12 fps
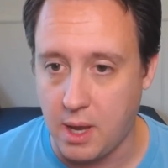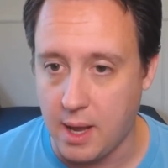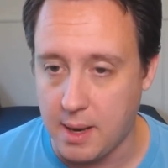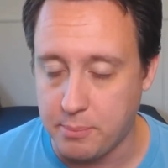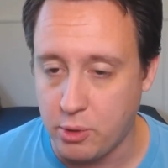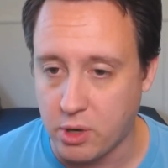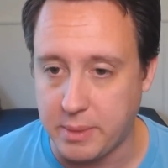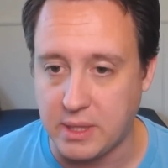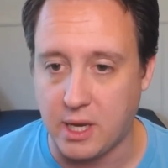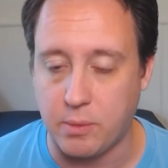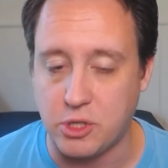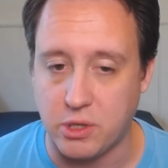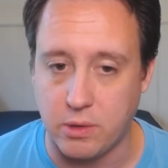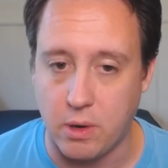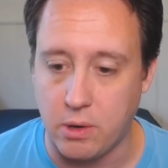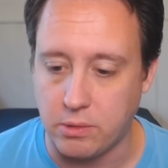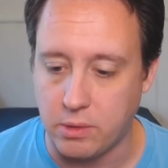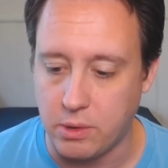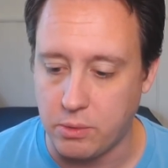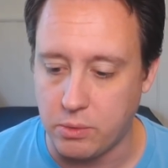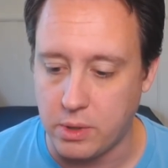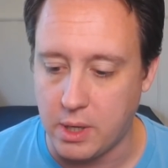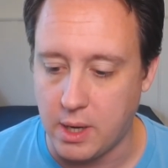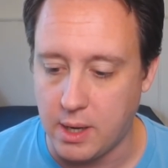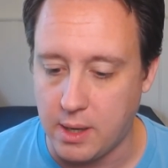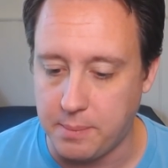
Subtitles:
programming language, our own